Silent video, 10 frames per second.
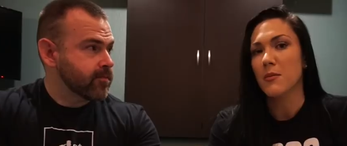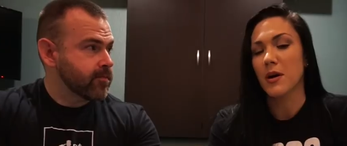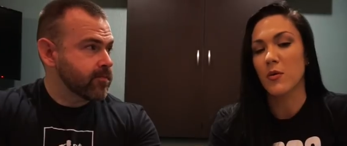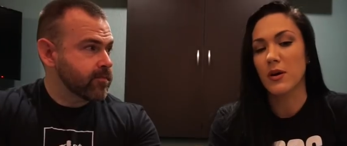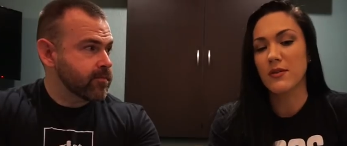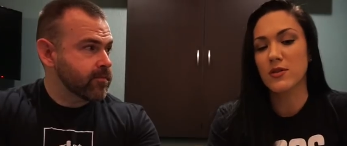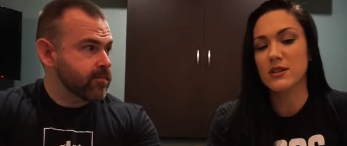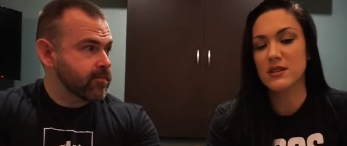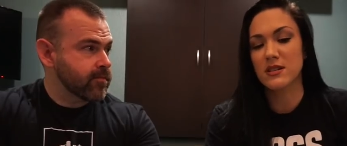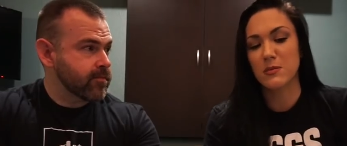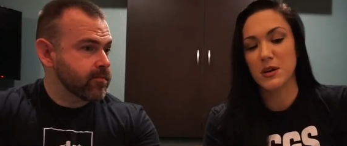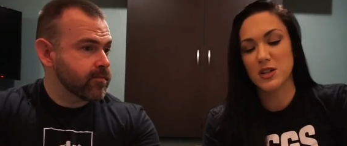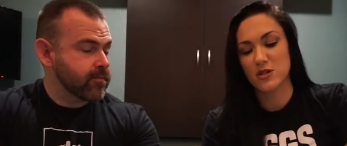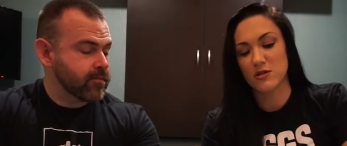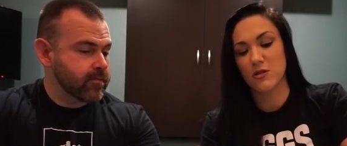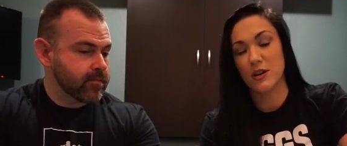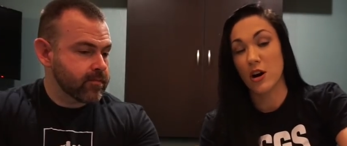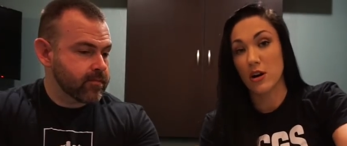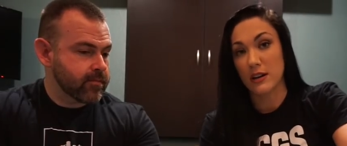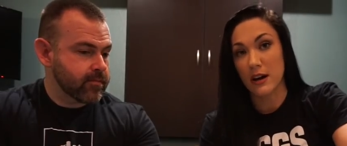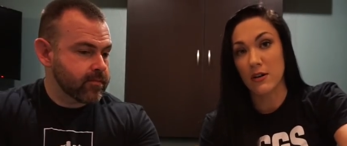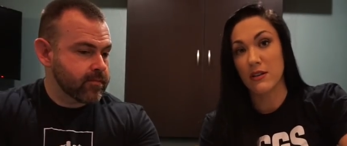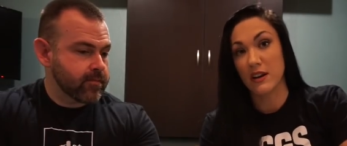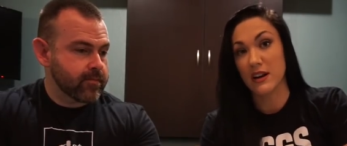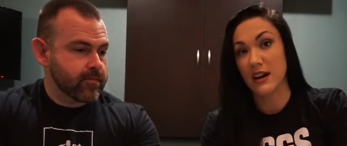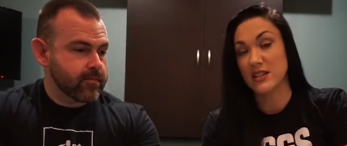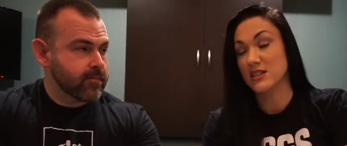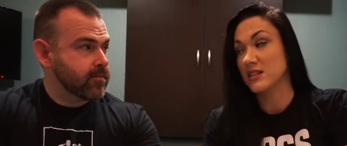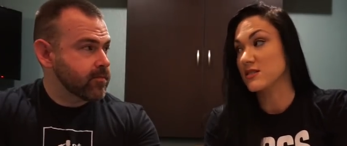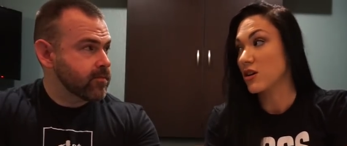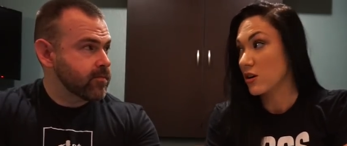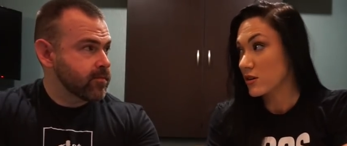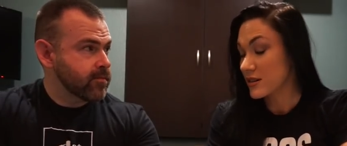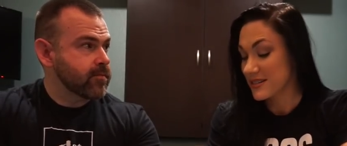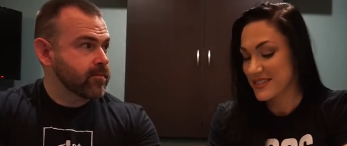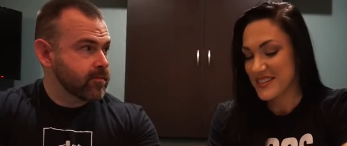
Speaker 1: But whatever it is, like make sure you're going all out and that it actually is hard.